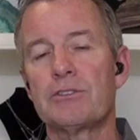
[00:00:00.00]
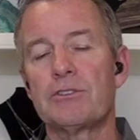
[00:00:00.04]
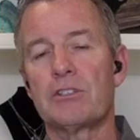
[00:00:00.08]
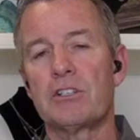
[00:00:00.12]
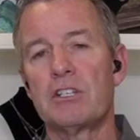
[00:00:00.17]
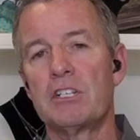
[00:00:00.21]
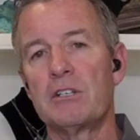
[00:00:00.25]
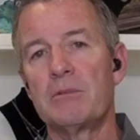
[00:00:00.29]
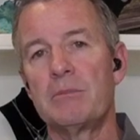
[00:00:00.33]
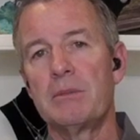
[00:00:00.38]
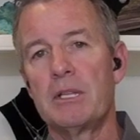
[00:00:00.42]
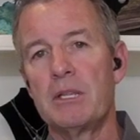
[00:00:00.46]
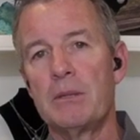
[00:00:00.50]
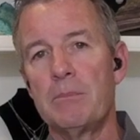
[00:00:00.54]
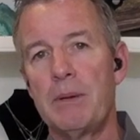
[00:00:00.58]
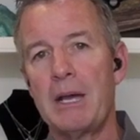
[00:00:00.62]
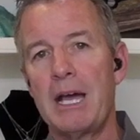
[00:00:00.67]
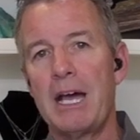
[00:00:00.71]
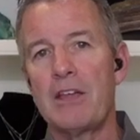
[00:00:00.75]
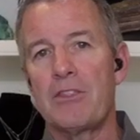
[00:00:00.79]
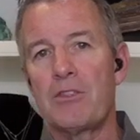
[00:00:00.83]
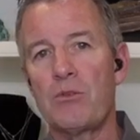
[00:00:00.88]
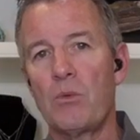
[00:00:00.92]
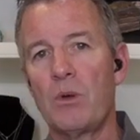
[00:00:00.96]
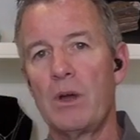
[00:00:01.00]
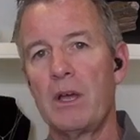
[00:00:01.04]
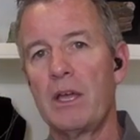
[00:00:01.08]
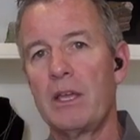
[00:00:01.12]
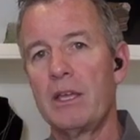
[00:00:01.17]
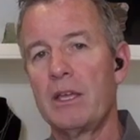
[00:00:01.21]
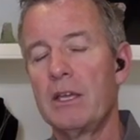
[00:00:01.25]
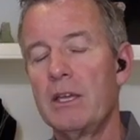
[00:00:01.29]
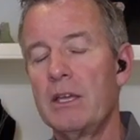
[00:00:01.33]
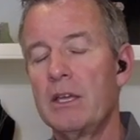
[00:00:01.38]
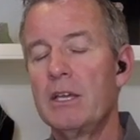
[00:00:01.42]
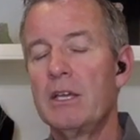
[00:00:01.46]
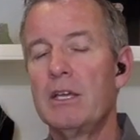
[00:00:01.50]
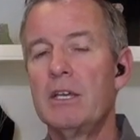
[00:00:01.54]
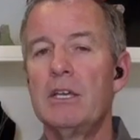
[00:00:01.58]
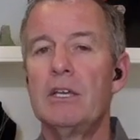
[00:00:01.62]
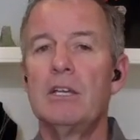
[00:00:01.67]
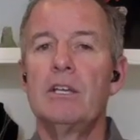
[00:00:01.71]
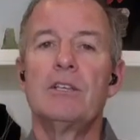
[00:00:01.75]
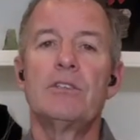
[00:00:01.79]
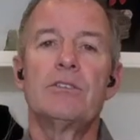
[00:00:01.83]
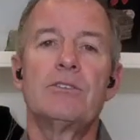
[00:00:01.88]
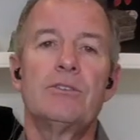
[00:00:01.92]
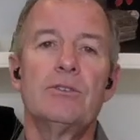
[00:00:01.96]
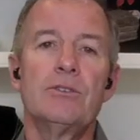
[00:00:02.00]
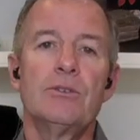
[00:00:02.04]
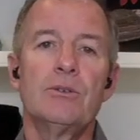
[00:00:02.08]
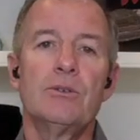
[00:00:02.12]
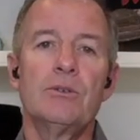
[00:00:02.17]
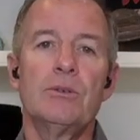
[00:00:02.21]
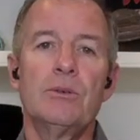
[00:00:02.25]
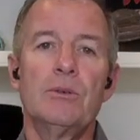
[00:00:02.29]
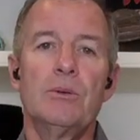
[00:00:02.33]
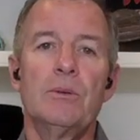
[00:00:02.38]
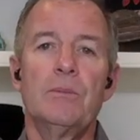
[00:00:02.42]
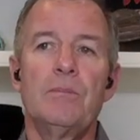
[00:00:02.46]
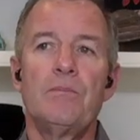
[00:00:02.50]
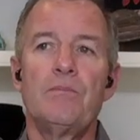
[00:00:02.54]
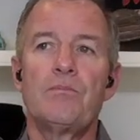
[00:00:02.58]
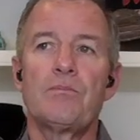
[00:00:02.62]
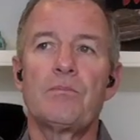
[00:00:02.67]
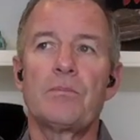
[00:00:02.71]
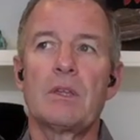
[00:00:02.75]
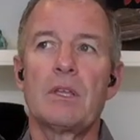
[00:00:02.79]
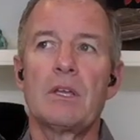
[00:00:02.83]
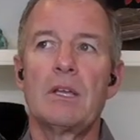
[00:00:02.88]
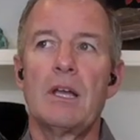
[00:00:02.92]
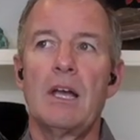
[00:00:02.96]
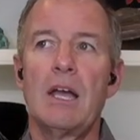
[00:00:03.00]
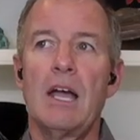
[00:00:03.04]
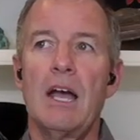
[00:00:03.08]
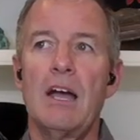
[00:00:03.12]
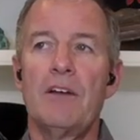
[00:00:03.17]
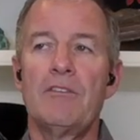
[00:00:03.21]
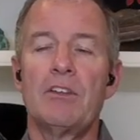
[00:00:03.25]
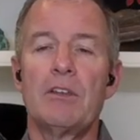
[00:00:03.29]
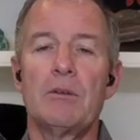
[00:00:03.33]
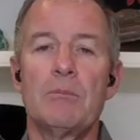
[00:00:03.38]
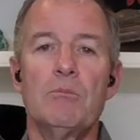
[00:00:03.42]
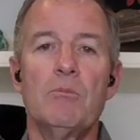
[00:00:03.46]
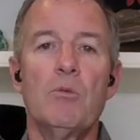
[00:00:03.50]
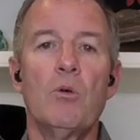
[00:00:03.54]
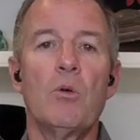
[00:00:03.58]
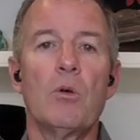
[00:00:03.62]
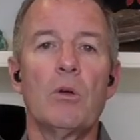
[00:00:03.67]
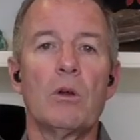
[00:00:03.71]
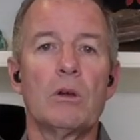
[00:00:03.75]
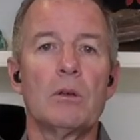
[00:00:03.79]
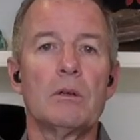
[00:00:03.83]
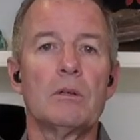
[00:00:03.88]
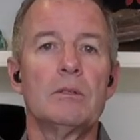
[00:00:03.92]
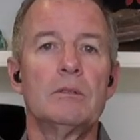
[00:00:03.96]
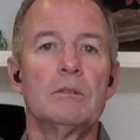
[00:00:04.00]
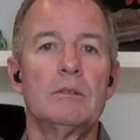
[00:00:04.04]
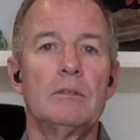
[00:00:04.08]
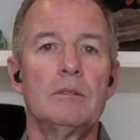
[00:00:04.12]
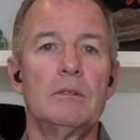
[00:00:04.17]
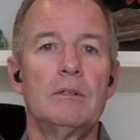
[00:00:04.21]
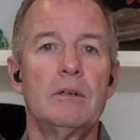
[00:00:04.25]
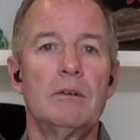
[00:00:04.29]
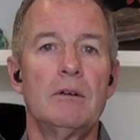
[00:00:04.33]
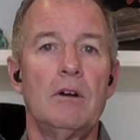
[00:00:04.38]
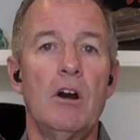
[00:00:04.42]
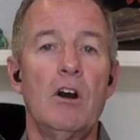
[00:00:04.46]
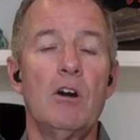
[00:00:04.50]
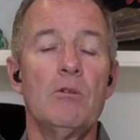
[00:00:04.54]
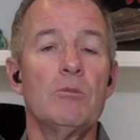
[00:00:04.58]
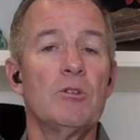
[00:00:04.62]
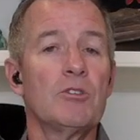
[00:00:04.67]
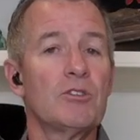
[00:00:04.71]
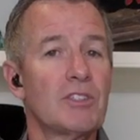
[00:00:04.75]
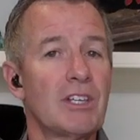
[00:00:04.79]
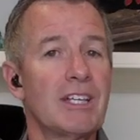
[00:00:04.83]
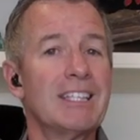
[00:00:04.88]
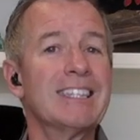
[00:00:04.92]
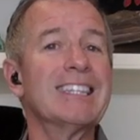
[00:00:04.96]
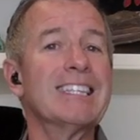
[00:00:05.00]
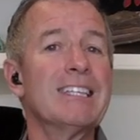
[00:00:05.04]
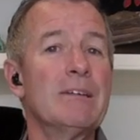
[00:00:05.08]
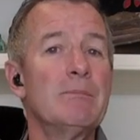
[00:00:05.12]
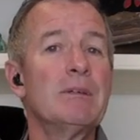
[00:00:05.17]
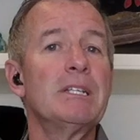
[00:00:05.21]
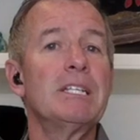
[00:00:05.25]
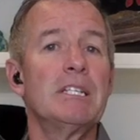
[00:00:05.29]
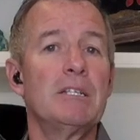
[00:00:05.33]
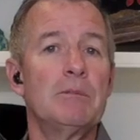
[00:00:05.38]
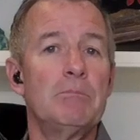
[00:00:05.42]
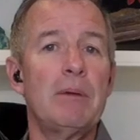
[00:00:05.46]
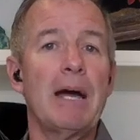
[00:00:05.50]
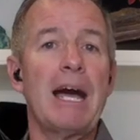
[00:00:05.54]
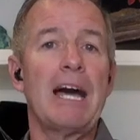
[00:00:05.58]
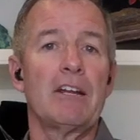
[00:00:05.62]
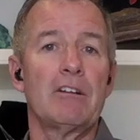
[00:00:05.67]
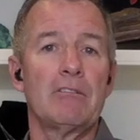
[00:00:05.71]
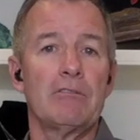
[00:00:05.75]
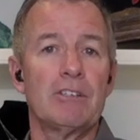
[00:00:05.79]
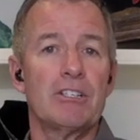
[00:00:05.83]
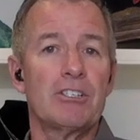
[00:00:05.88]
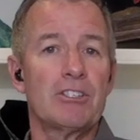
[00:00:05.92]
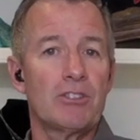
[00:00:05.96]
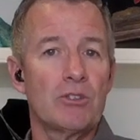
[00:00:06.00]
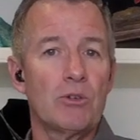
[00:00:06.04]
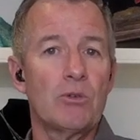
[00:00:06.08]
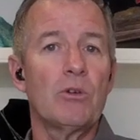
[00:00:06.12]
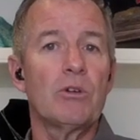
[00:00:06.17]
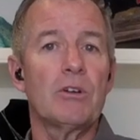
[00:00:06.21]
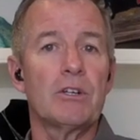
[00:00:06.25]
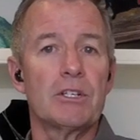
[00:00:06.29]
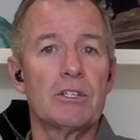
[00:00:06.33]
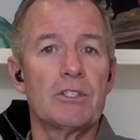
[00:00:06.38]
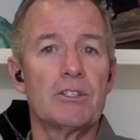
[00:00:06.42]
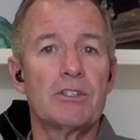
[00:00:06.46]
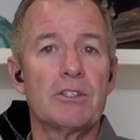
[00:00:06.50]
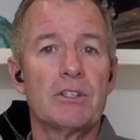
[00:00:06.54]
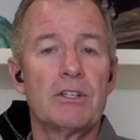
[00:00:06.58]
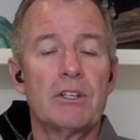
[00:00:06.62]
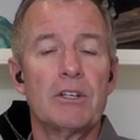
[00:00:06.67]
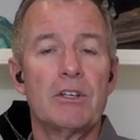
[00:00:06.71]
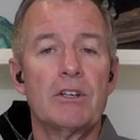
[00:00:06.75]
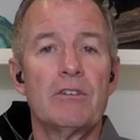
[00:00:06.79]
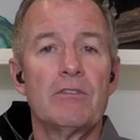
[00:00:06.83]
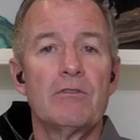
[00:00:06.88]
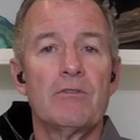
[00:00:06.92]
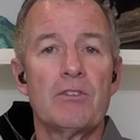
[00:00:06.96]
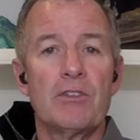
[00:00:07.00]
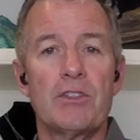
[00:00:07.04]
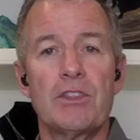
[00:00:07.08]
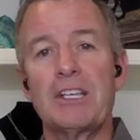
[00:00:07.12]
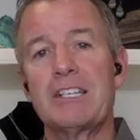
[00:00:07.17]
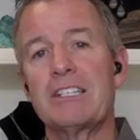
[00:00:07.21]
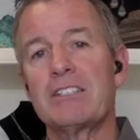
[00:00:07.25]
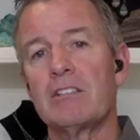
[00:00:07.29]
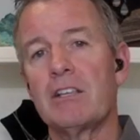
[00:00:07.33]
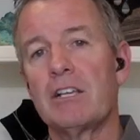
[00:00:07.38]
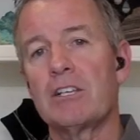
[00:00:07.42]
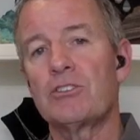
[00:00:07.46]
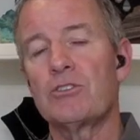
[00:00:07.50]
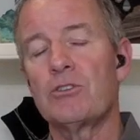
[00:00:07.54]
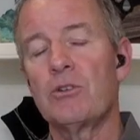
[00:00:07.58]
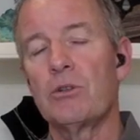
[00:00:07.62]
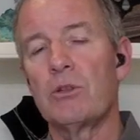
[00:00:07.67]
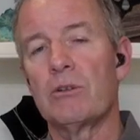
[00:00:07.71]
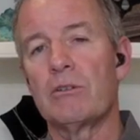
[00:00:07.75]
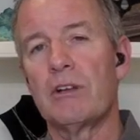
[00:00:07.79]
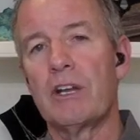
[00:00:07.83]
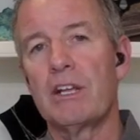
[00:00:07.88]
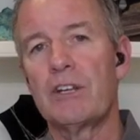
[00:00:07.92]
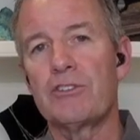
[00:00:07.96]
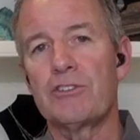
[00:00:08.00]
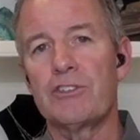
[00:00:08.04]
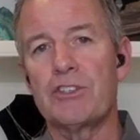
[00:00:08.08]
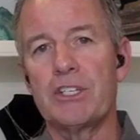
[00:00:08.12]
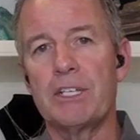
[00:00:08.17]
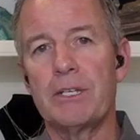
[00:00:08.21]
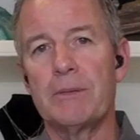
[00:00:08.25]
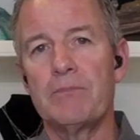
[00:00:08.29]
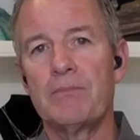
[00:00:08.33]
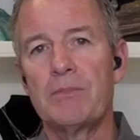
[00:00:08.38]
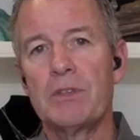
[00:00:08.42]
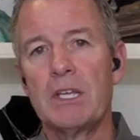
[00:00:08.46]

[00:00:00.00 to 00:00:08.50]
are going to be the pathway to having more almost unlimited battery storage for things like solar energy.